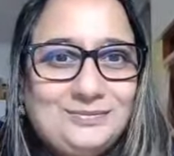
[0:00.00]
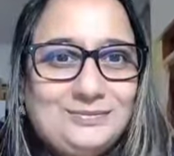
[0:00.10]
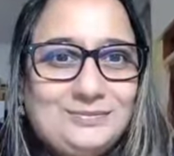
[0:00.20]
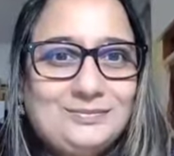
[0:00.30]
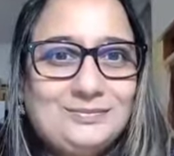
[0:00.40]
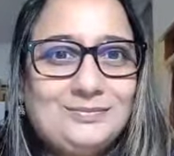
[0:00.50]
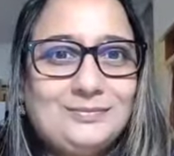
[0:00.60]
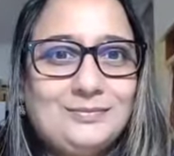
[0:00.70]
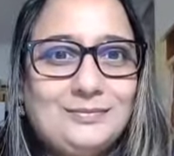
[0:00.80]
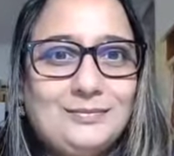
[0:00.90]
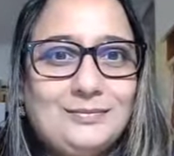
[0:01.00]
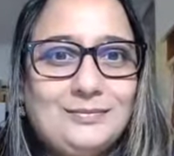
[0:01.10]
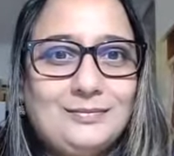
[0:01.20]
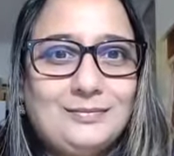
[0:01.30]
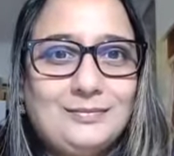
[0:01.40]

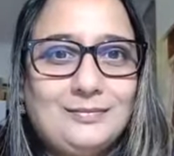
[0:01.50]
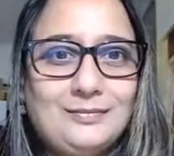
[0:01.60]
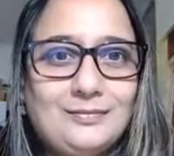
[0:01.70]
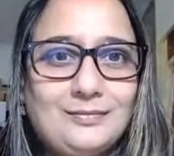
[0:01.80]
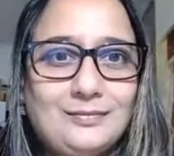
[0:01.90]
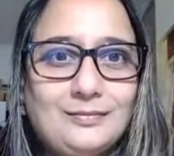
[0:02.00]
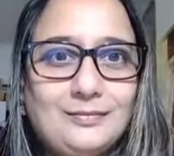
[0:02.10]
The person shown says nothing.